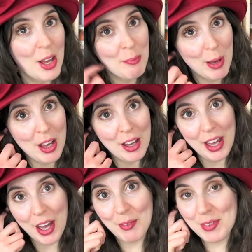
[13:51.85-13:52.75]
but
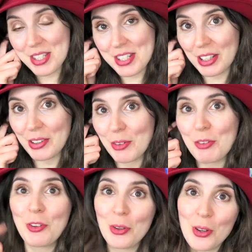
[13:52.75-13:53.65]
still
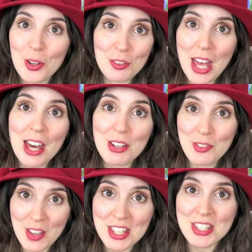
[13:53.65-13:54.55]
full of that
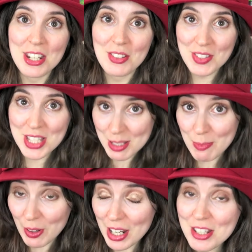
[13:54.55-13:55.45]
festive
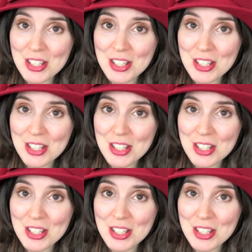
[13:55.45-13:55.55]
spirit.